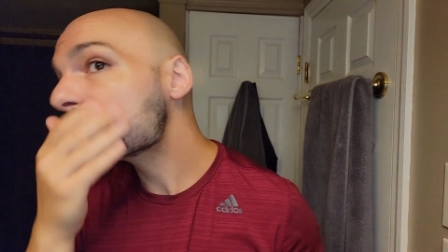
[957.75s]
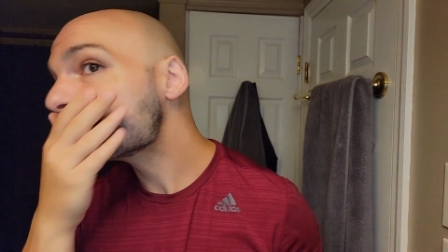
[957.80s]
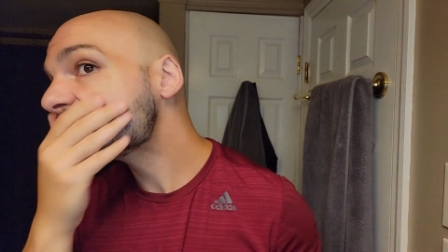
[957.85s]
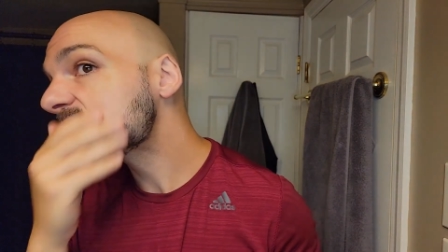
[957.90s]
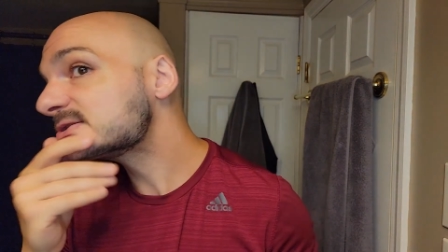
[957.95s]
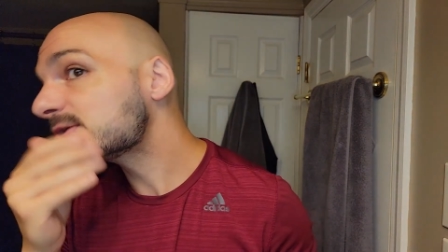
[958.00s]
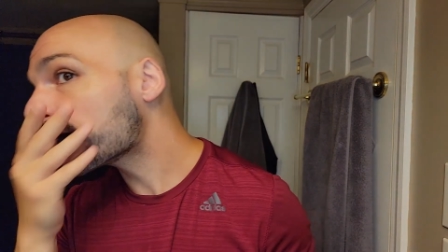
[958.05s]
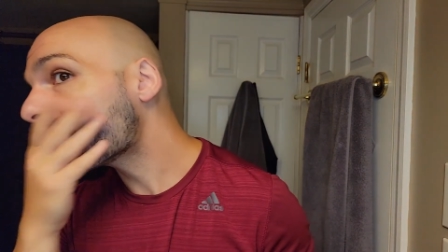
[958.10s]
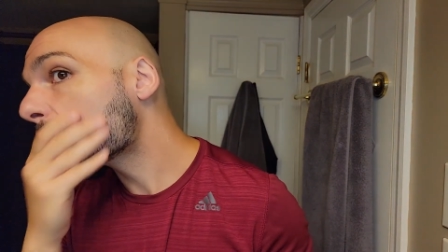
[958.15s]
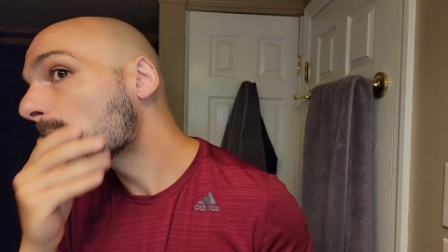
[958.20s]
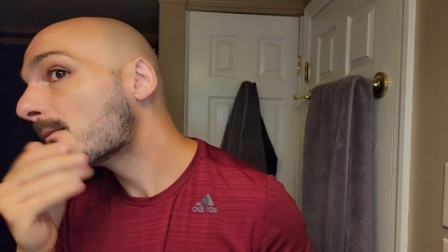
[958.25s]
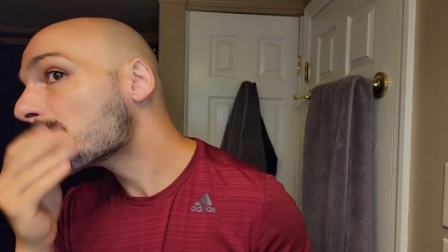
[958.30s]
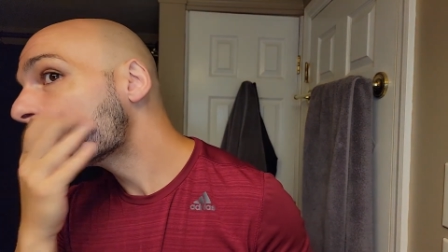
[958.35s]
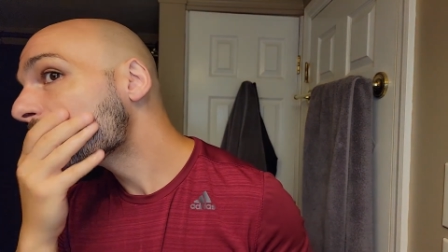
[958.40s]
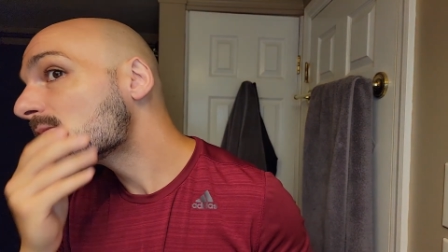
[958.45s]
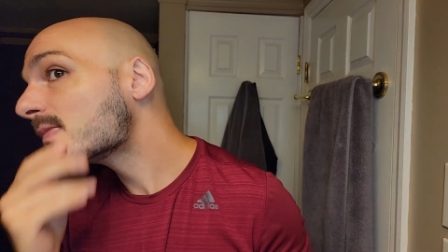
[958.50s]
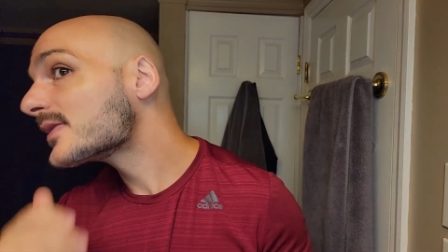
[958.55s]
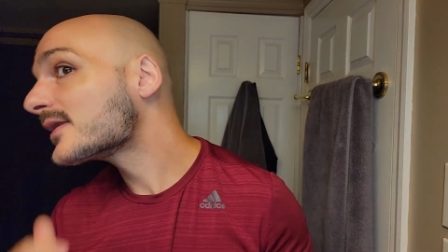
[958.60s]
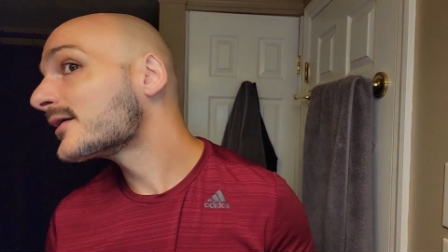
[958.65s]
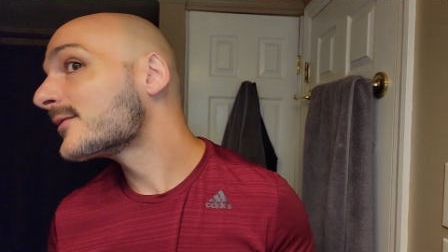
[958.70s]
So
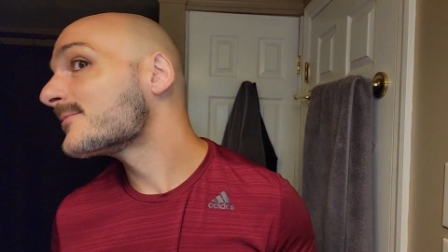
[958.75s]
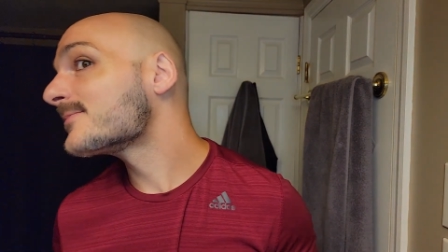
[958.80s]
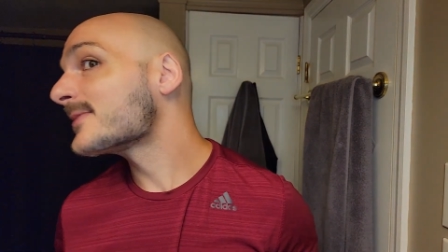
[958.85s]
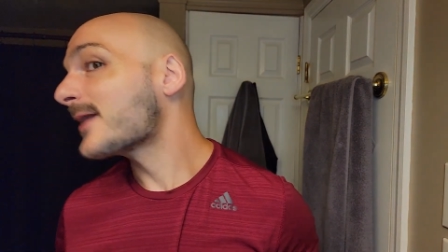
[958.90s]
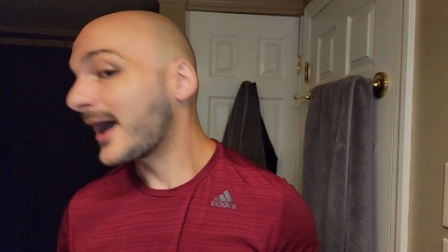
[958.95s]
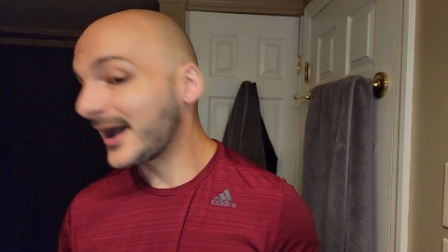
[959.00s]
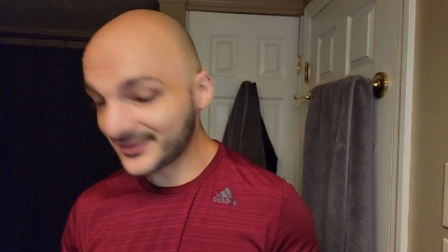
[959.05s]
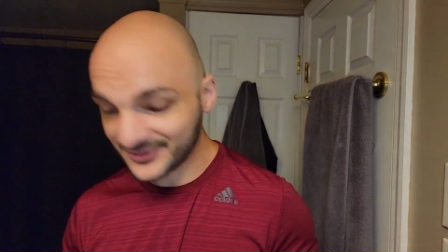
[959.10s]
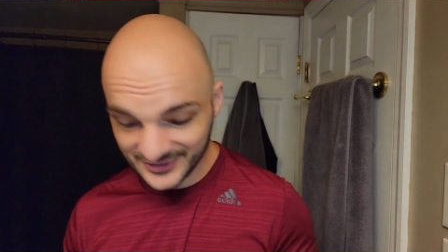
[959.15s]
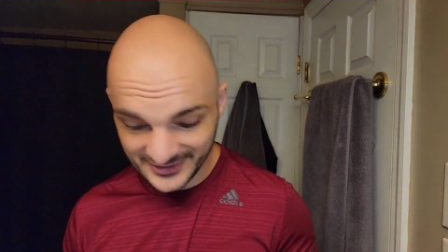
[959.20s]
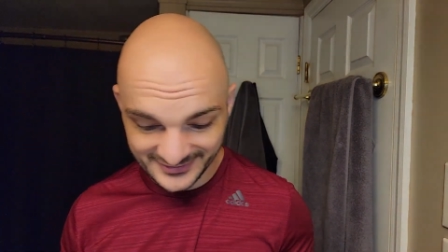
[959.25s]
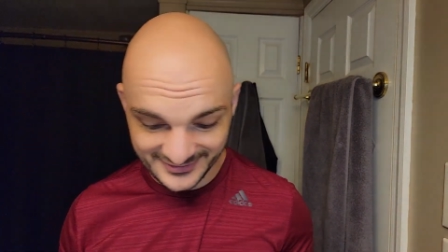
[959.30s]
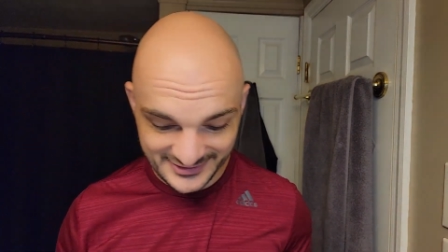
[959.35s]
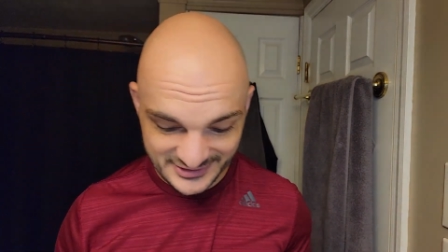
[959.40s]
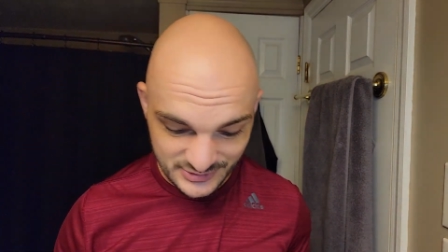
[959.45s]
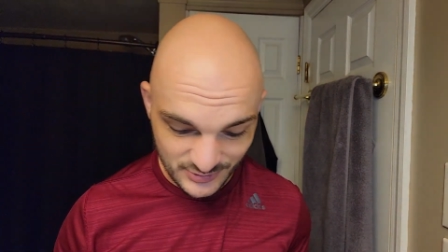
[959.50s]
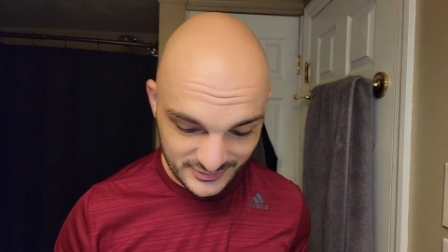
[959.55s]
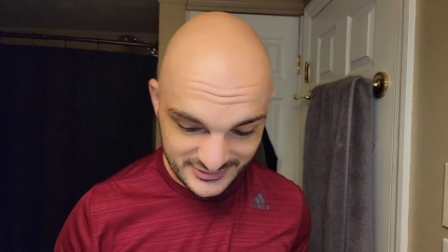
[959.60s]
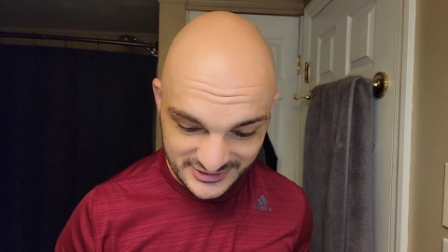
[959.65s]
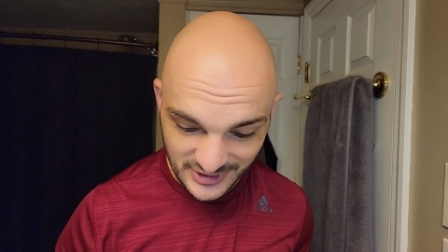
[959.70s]
I think
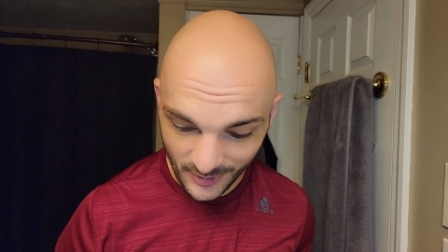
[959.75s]
this one's